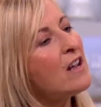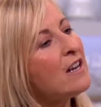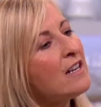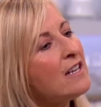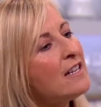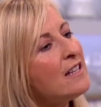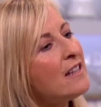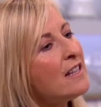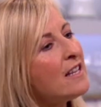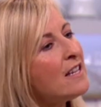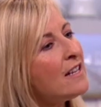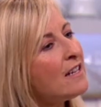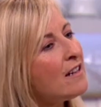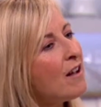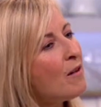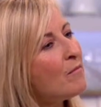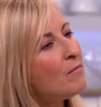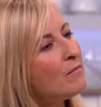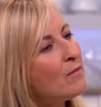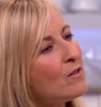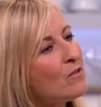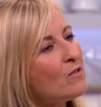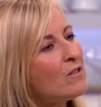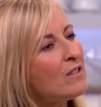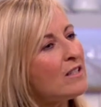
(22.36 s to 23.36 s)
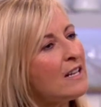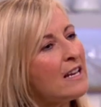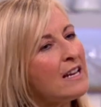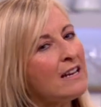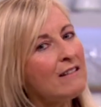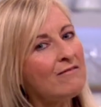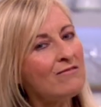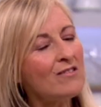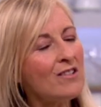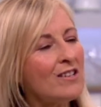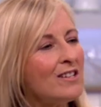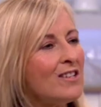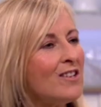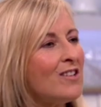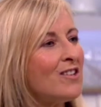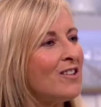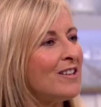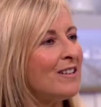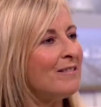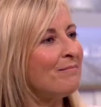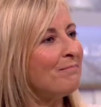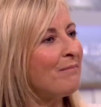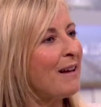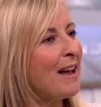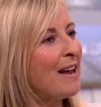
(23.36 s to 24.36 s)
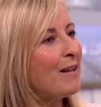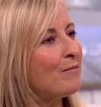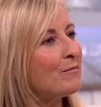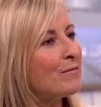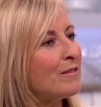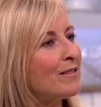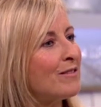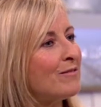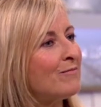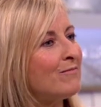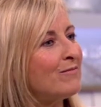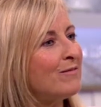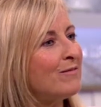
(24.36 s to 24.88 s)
anything up your sleeve that you could perhaps